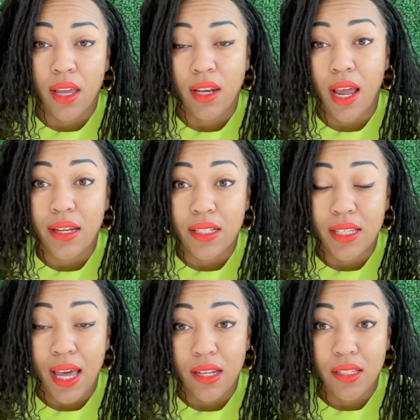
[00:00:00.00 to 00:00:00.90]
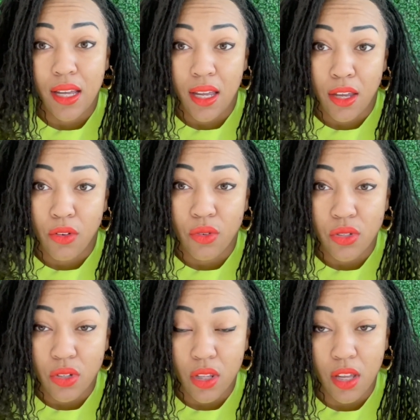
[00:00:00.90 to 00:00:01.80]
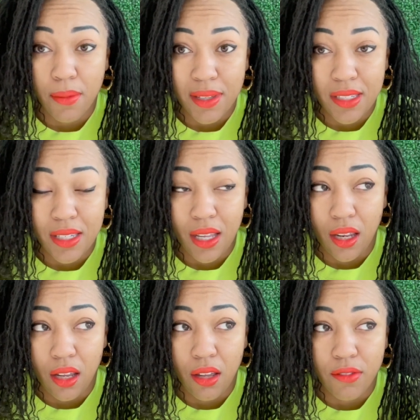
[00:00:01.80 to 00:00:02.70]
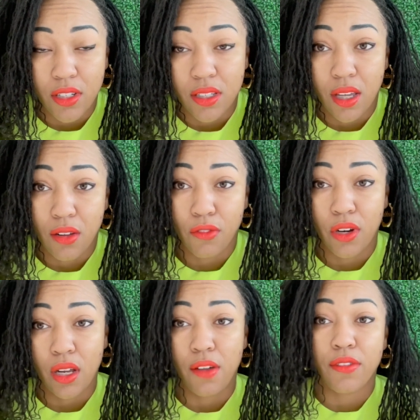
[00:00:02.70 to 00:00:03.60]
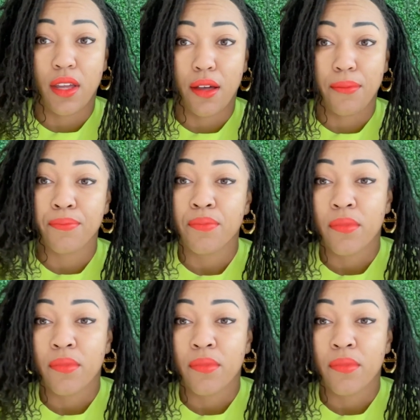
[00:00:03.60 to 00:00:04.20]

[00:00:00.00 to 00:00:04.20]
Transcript: and I decided to hang on to them instead of just getting rid of them